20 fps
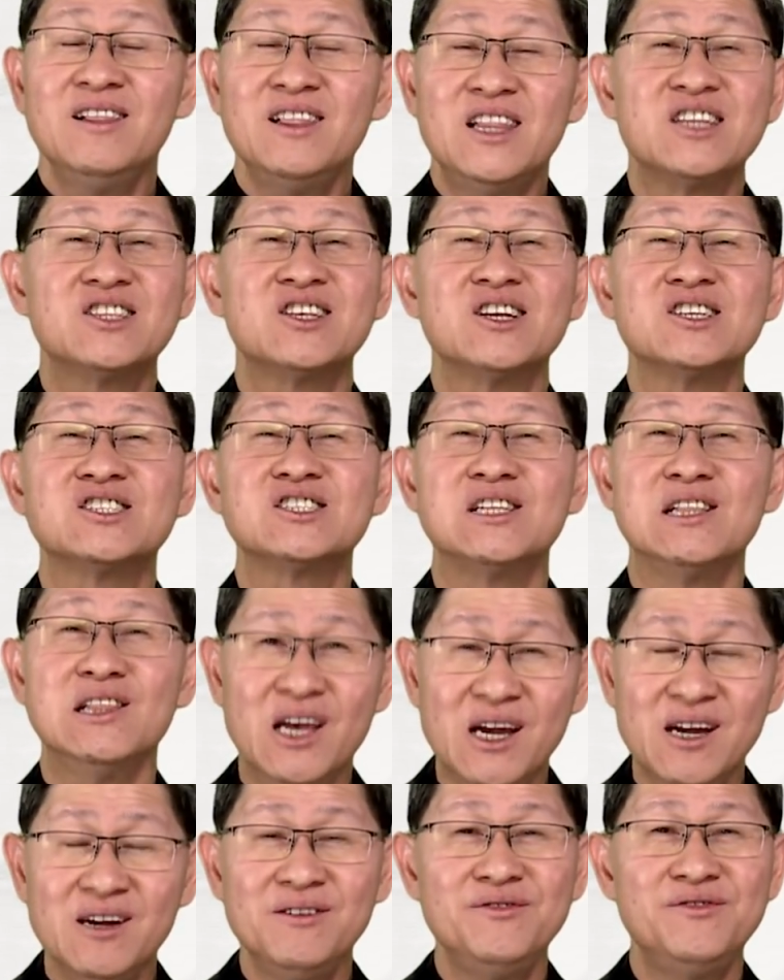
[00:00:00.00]
Let us
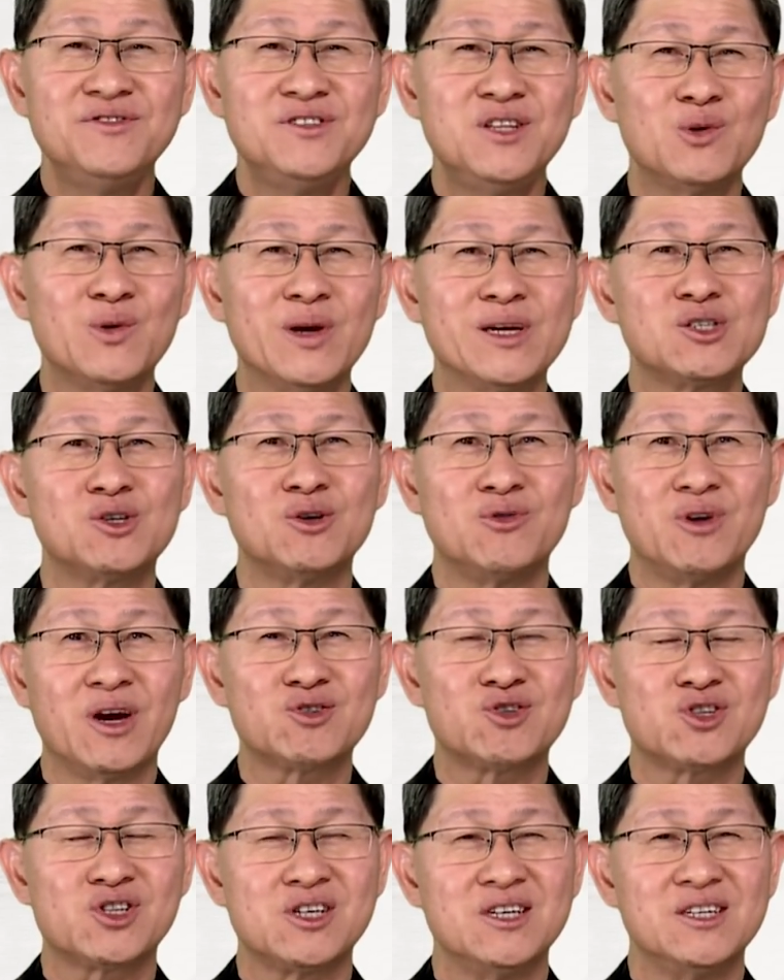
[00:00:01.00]
live the
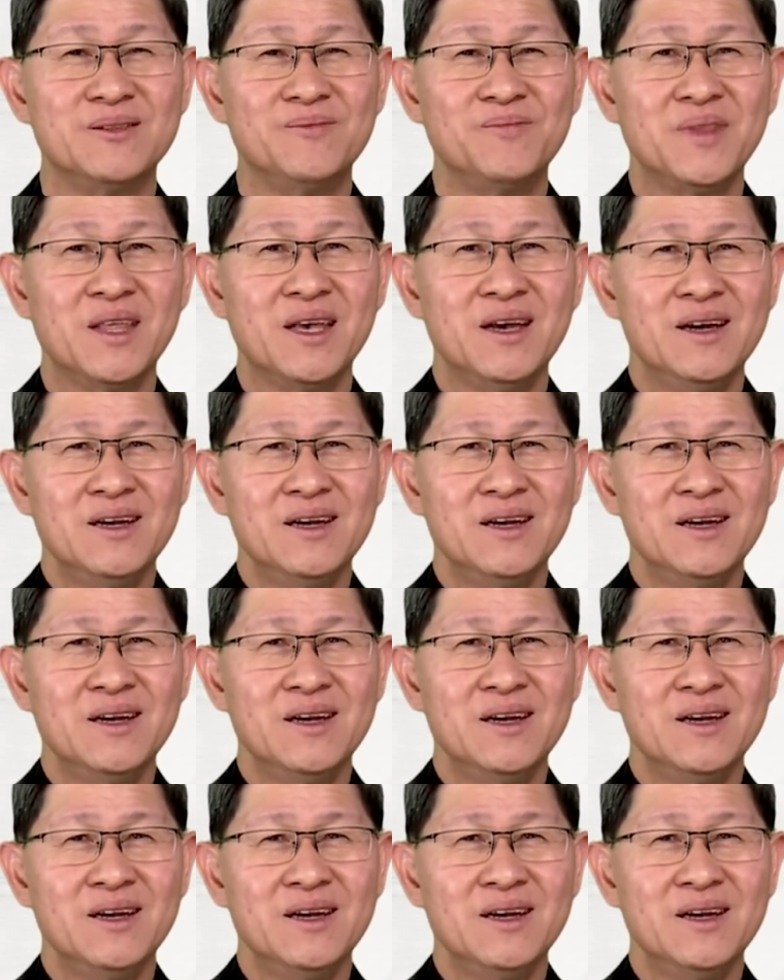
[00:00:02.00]
resurrection